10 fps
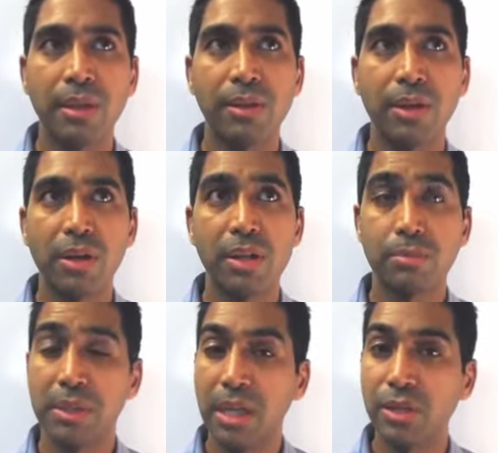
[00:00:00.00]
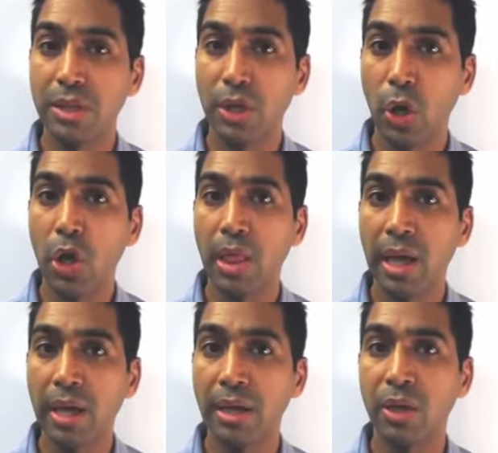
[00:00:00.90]
There is potentially an
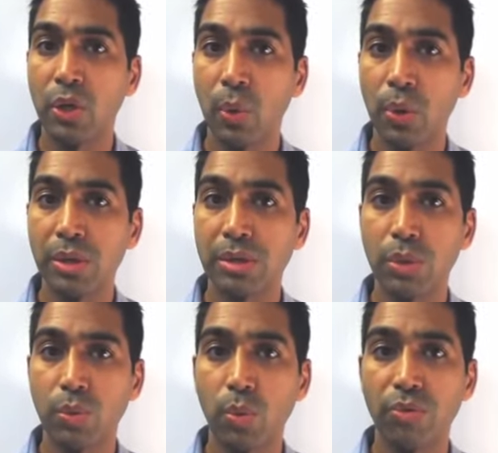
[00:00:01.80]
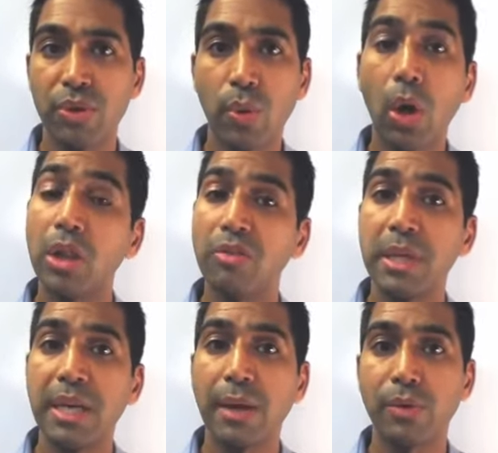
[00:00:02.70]
online course which will review all of
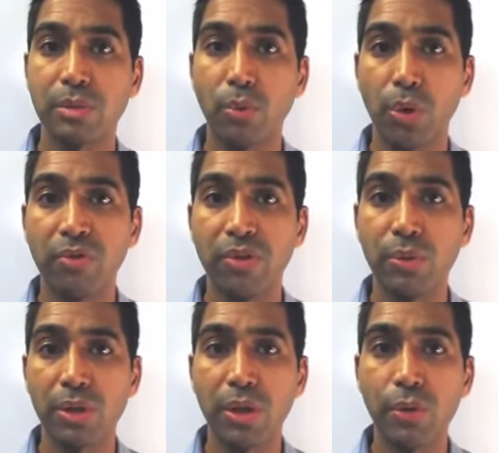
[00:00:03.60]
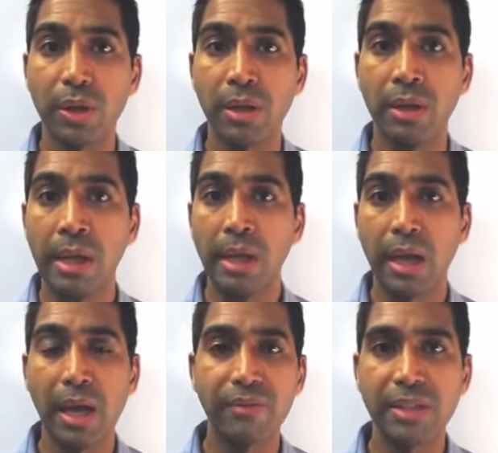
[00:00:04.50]
Pediatrics Board Review so that you can
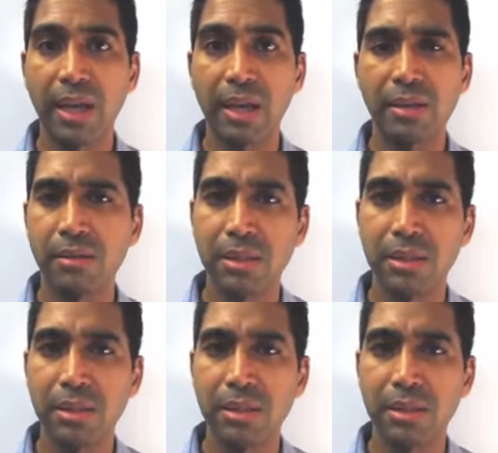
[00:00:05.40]
kind of attend